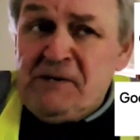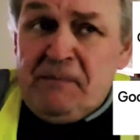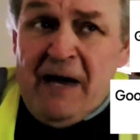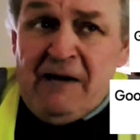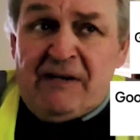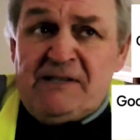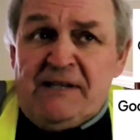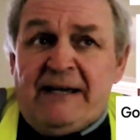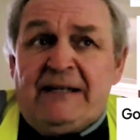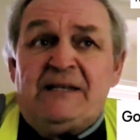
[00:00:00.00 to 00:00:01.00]
the
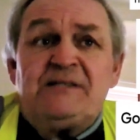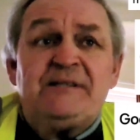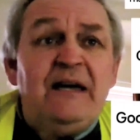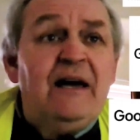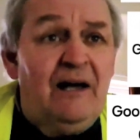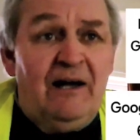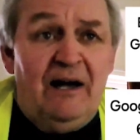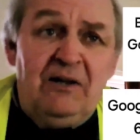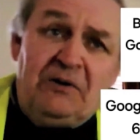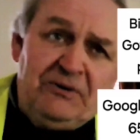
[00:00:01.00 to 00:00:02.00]
misbehaving cyclists,
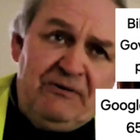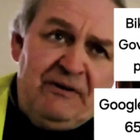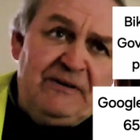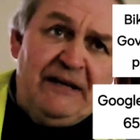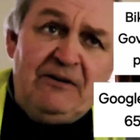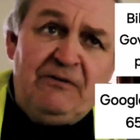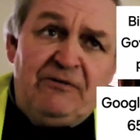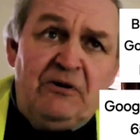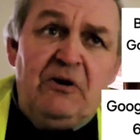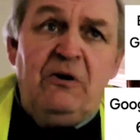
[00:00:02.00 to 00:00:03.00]
uh, a lot of the
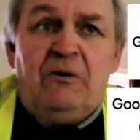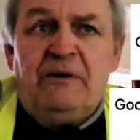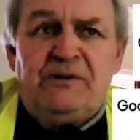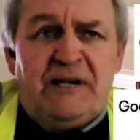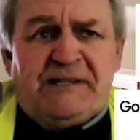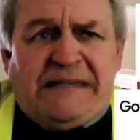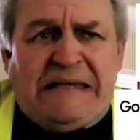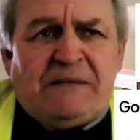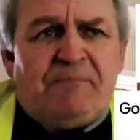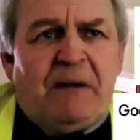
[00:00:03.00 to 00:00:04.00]
Deliveroo and
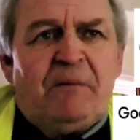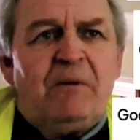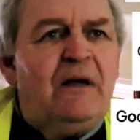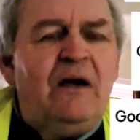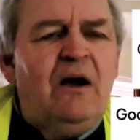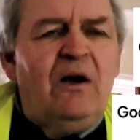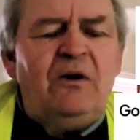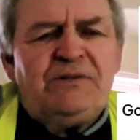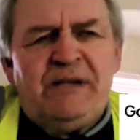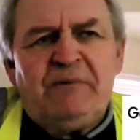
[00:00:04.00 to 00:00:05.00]
Just Eat people
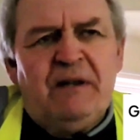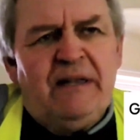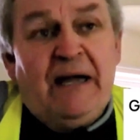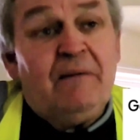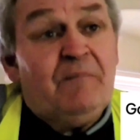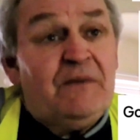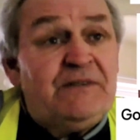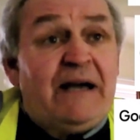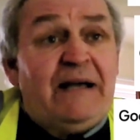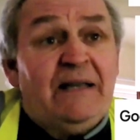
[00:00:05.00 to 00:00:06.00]
who seem to like
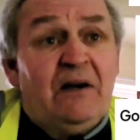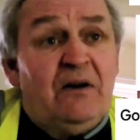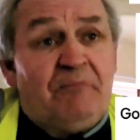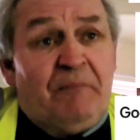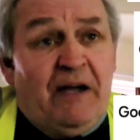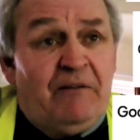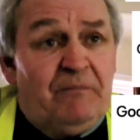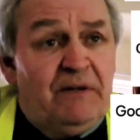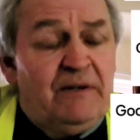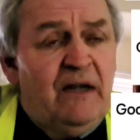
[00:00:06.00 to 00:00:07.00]
cycling on the
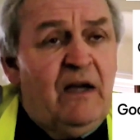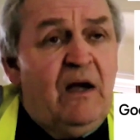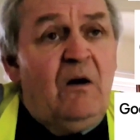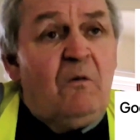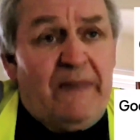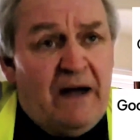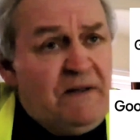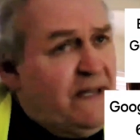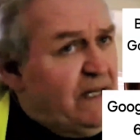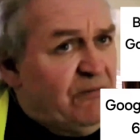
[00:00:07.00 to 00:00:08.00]
pavement
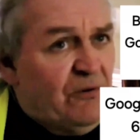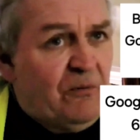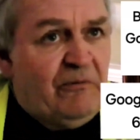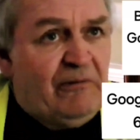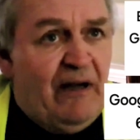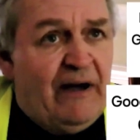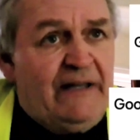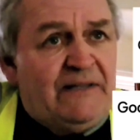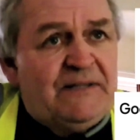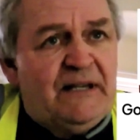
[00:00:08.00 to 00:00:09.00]
without any form of
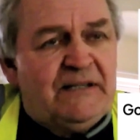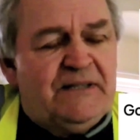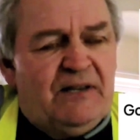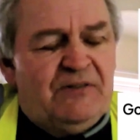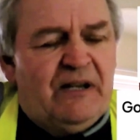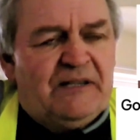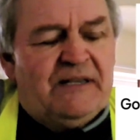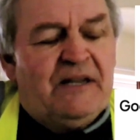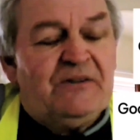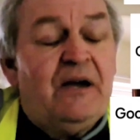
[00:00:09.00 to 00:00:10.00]
lights,
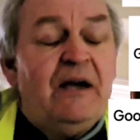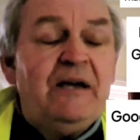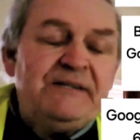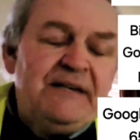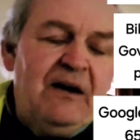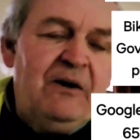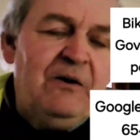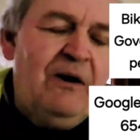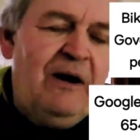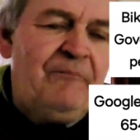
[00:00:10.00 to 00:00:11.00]
etc., etc.
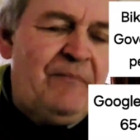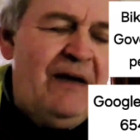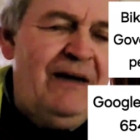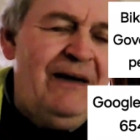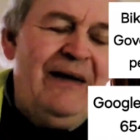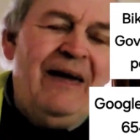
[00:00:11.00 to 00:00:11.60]
So um,